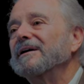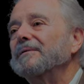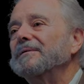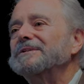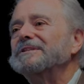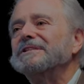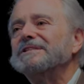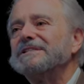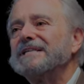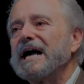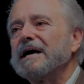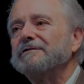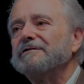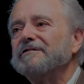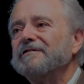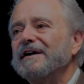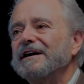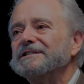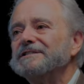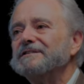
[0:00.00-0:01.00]
with the
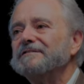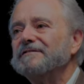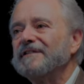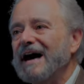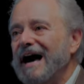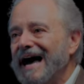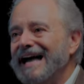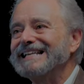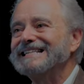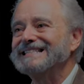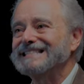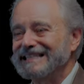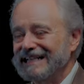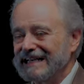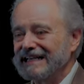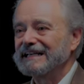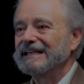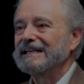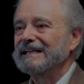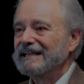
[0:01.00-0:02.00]
sacrifice of
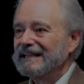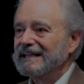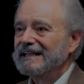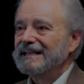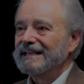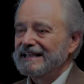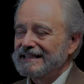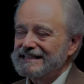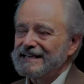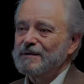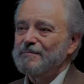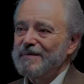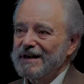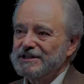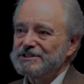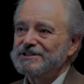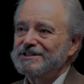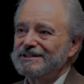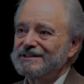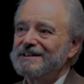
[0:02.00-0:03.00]
Isaac, as I
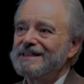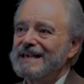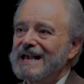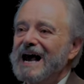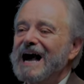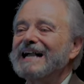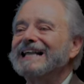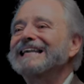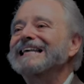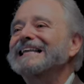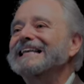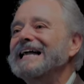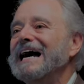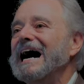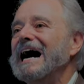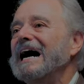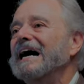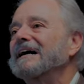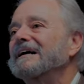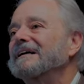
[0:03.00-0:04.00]
mentioned, the
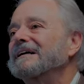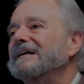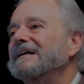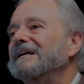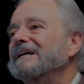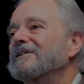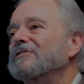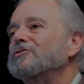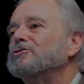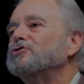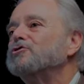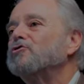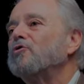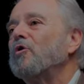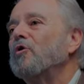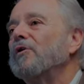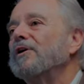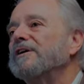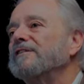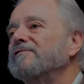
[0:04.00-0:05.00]
Akedah, the
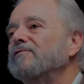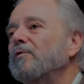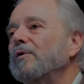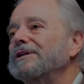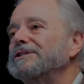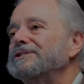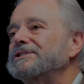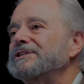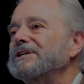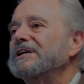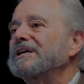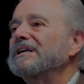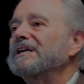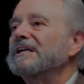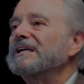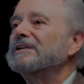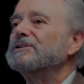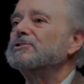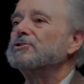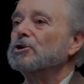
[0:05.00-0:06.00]
story of which
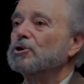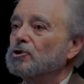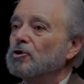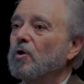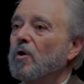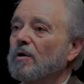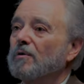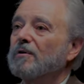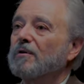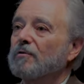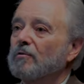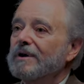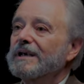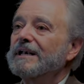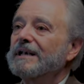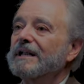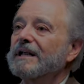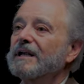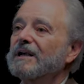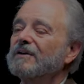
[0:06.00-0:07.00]
is the Torah
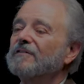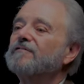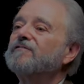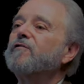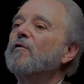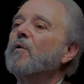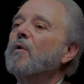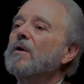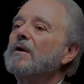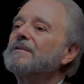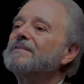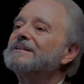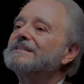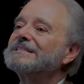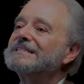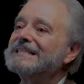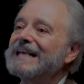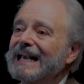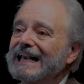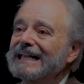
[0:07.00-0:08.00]
reading for the
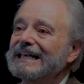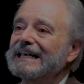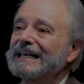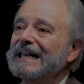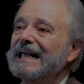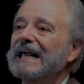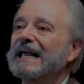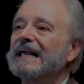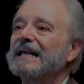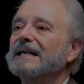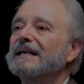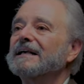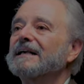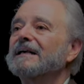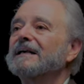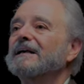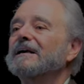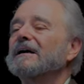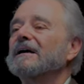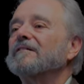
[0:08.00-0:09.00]
second day
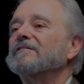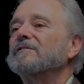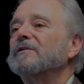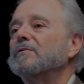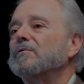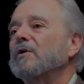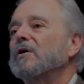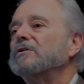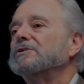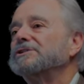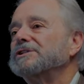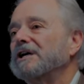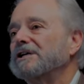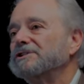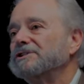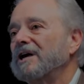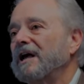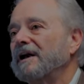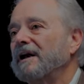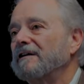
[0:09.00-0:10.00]
of the Rosh
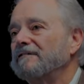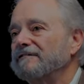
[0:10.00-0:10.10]
Hashanah